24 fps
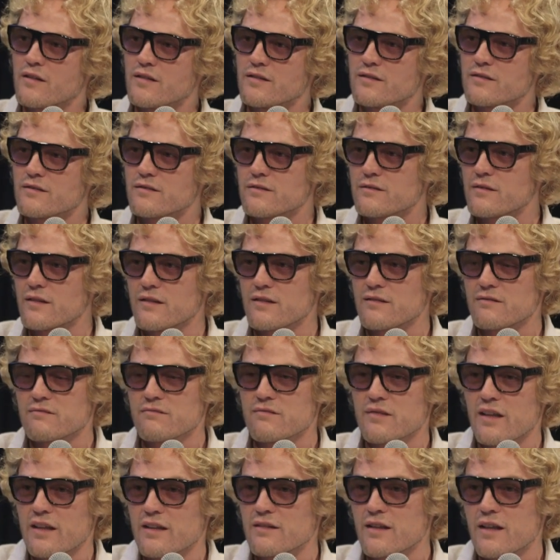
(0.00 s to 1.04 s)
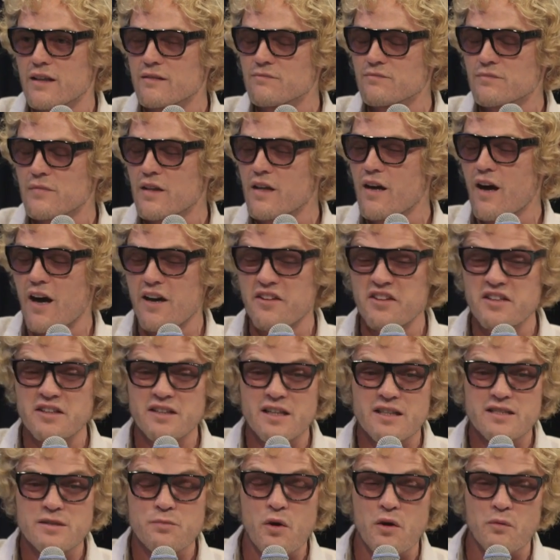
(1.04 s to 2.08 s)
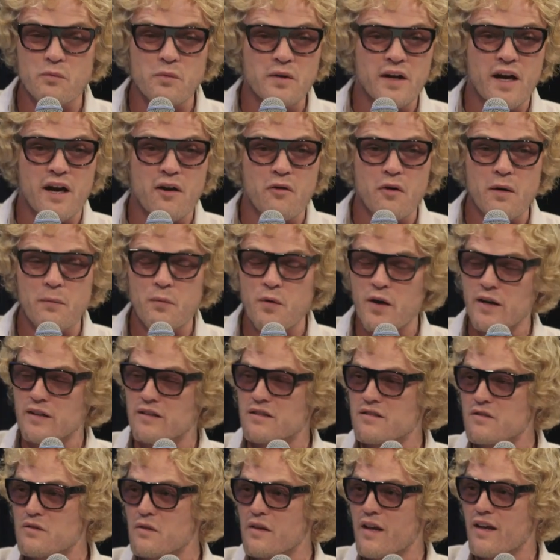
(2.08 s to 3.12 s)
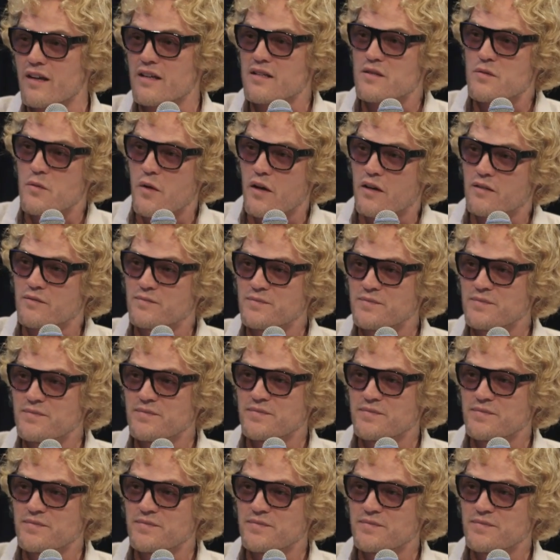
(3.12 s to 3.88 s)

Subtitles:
And I think that's probably how I practice today as well.